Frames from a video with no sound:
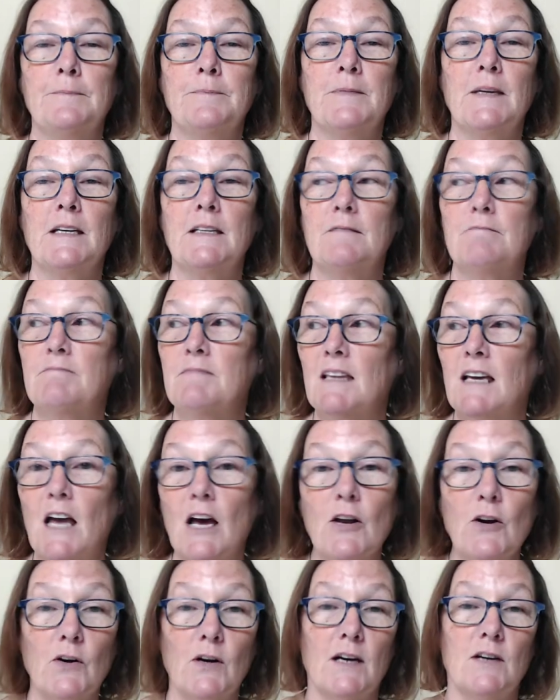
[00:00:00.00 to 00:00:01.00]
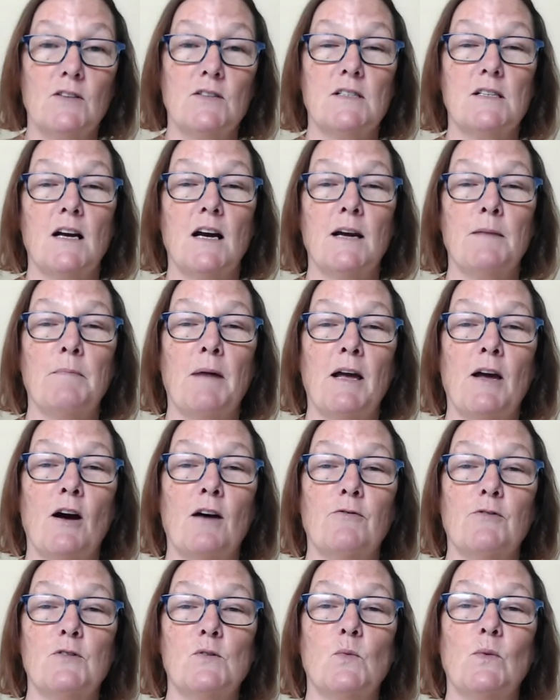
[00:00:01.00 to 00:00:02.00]
that the gutter outside my
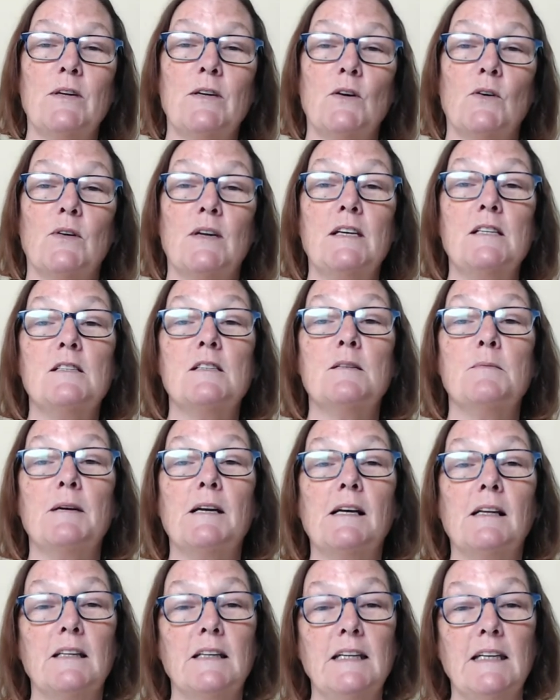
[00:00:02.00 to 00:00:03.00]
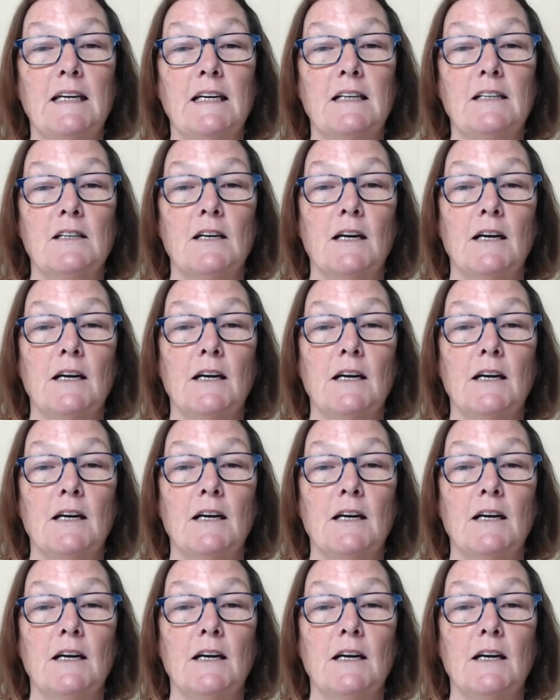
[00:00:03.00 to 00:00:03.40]
office window needs to be cleaned,